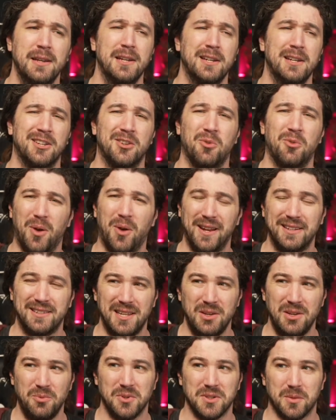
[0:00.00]
And
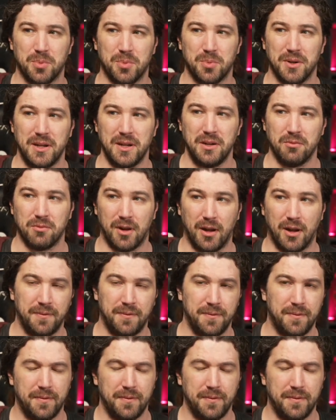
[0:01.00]
118 was a pretty rough